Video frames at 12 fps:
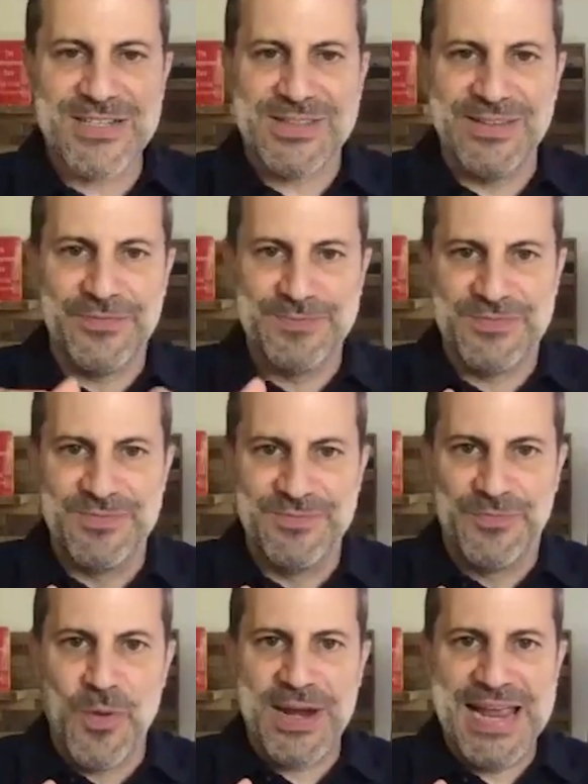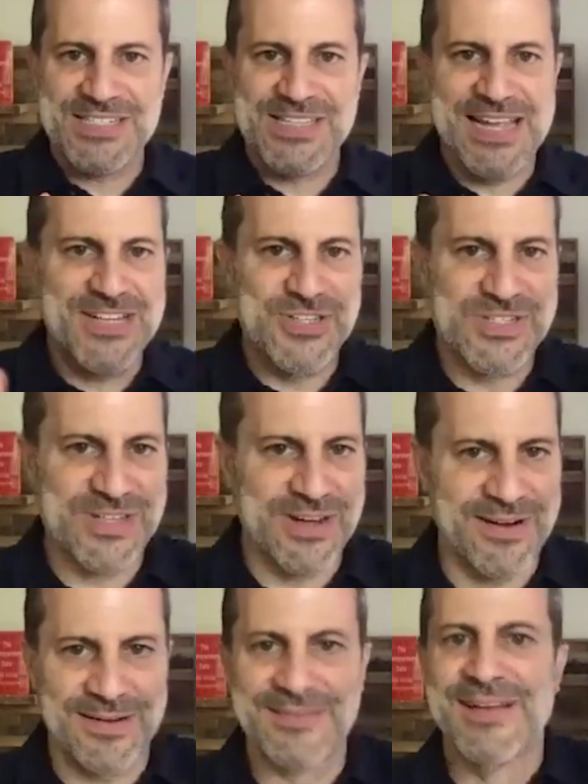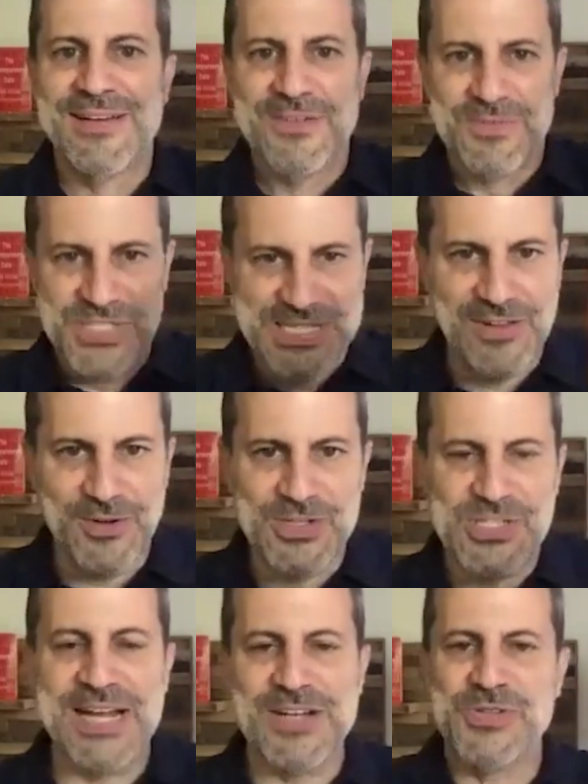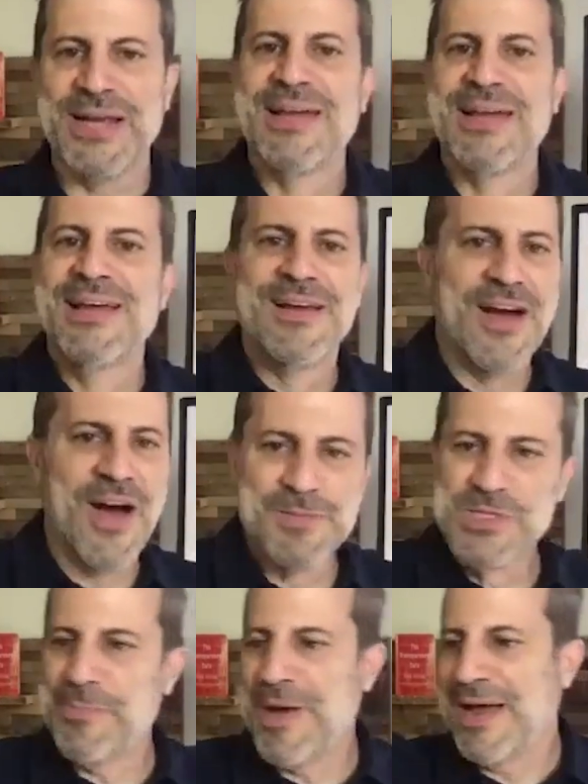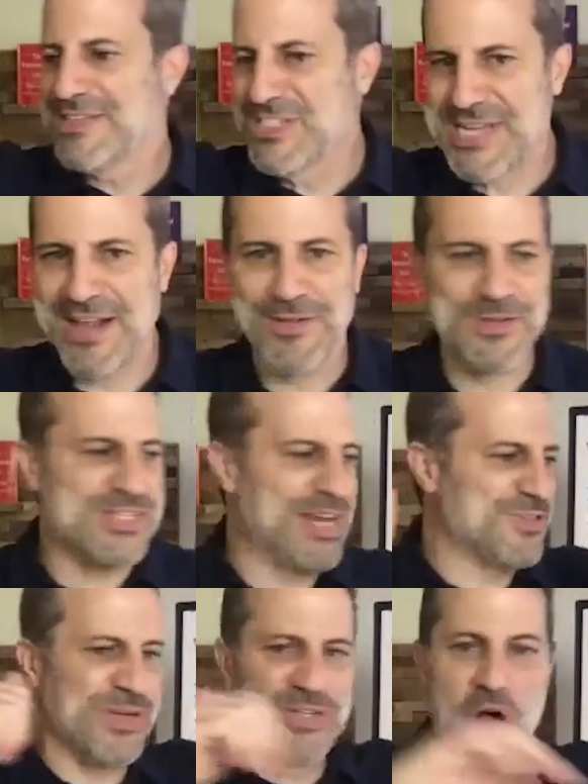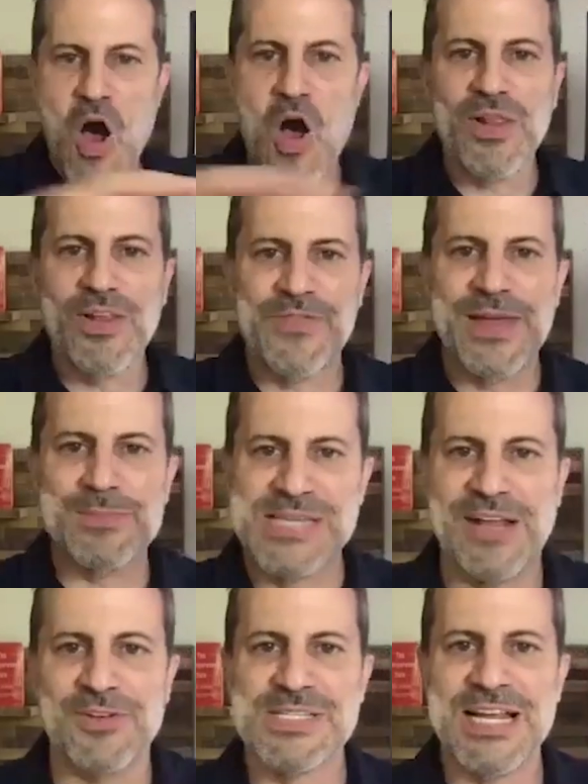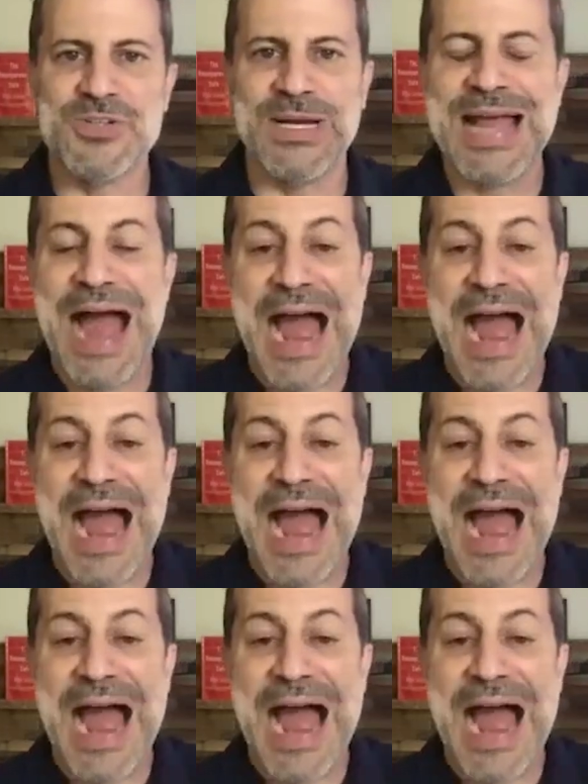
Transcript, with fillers: The forecast stages are seller centric, HubSpot seller centric, all of them seller centric.